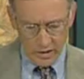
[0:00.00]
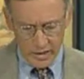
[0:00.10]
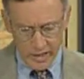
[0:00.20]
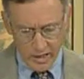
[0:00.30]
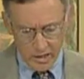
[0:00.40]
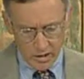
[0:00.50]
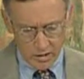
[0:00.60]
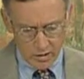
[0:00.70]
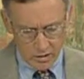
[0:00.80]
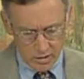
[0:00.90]
he
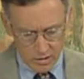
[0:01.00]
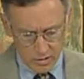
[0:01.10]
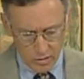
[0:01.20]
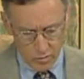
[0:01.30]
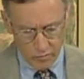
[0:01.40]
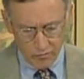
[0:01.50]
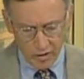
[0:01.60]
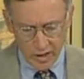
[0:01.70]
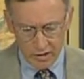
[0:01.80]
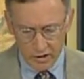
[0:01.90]

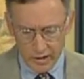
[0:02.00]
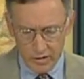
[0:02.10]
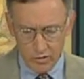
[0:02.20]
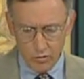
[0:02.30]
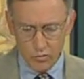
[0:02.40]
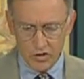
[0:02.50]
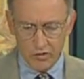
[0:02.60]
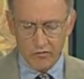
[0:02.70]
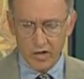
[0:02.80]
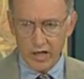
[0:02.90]
finally was
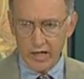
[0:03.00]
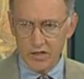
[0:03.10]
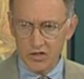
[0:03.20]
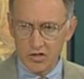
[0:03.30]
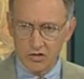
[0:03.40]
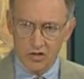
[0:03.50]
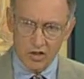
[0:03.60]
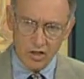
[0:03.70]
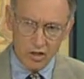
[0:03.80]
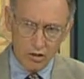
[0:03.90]
advised
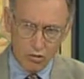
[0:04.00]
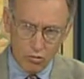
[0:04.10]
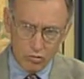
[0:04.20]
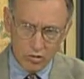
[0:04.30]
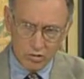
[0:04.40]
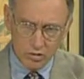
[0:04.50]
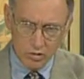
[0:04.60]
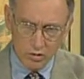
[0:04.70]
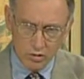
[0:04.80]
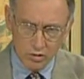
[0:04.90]
to go
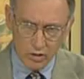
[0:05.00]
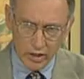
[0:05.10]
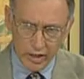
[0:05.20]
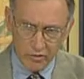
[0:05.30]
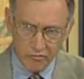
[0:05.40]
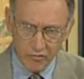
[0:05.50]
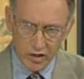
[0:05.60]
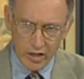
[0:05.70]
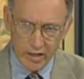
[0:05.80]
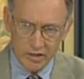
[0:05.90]
and
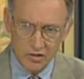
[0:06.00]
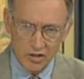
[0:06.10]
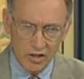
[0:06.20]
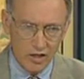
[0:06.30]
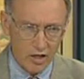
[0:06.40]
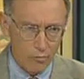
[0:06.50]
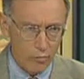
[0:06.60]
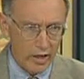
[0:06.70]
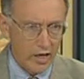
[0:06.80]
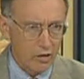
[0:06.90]
find a
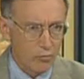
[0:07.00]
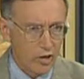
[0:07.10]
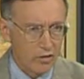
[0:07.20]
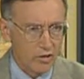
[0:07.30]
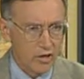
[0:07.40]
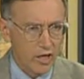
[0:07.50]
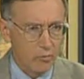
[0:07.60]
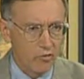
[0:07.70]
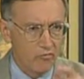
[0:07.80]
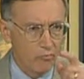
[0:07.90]
man by the
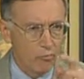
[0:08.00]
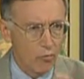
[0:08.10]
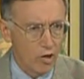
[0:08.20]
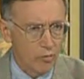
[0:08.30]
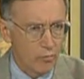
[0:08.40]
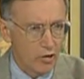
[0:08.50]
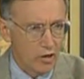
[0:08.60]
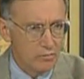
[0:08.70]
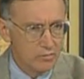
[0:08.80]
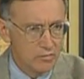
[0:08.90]
name of
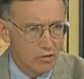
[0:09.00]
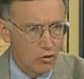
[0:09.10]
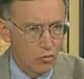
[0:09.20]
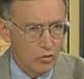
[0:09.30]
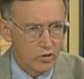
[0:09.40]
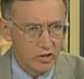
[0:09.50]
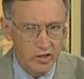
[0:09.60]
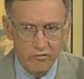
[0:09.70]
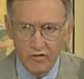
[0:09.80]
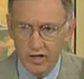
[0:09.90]
Marpa who would
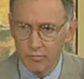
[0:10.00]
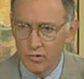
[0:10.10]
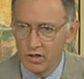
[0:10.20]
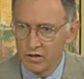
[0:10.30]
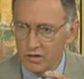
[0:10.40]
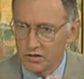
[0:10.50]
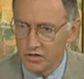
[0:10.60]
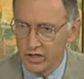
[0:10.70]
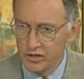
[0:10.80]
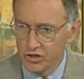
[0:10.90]
give him the
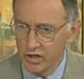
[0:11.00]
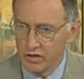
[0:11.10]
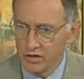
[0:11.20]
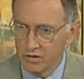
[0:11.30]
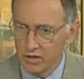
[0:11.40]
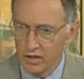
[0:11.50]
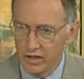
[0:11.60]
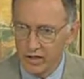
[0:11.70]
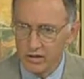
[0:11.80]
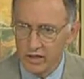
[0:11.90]
teaching that
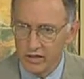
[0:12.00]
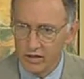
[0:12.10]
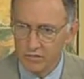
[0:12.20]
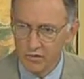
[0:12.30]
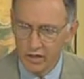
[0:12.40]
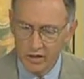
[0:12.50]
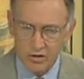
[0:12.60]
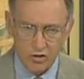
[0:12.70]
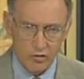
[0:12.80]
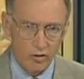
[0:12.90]
he needed.
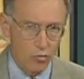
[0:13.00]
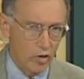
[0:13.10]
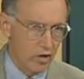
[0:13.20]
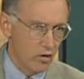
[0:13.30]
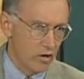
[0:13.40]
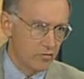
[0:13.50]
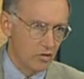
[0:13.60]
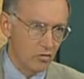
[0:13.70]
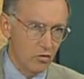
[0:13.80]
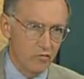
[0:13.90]
So he went off
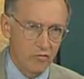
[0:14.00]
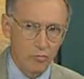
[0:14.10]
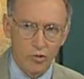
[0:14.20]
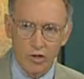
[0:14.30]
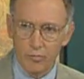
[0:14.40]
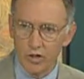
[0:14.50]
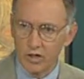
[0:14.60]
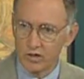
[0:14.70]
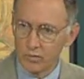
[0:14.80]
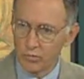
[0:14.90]
to look for
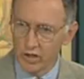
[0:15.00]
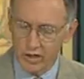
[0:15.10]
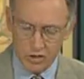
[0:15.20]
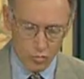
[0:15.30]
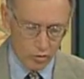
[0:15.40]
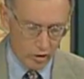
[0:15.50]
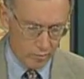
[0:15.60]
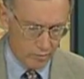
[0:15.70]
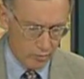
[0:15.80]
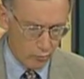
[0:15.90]
Marpa in the place
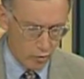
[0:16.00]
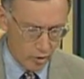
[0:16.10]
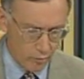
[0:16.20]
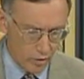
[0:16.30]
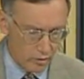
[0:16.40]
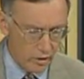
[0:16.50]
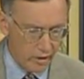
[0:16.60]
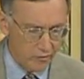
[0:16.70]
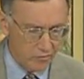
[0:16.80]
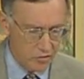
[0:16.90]
where Marpa
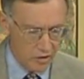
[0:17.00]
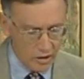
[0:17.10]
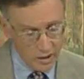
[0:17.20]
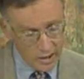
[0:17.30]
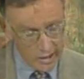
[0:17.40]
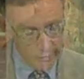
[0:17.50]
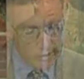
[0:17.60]
lived. And